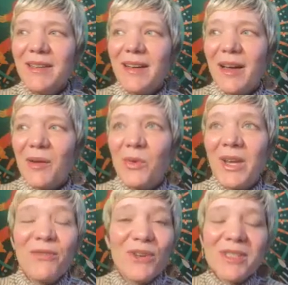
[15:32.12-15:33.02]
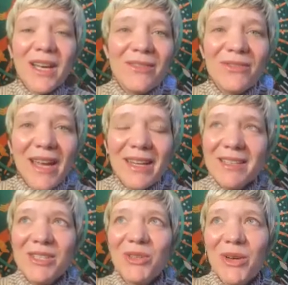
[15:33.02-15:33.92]
When I first got
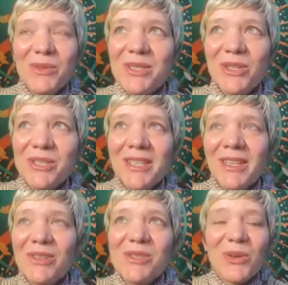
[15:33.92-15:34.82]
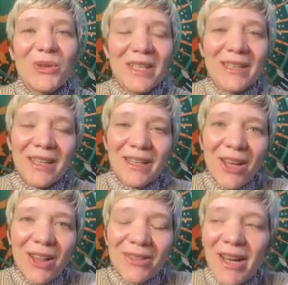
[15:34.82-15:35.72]
invited to, I was 13 years old in
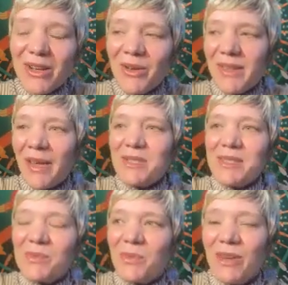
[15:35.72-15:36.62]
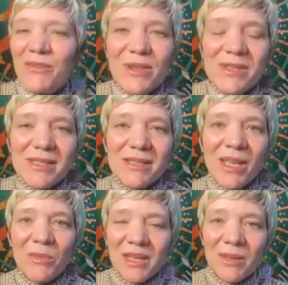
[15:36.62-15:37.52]
Colorado. And that was when I first
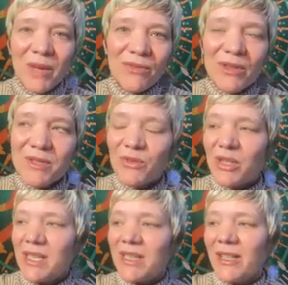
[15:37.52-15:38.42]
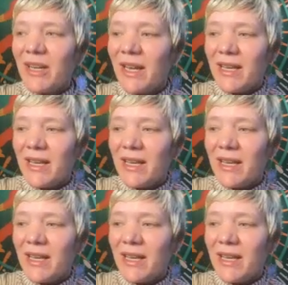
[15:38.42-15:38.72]
summited my first 14er.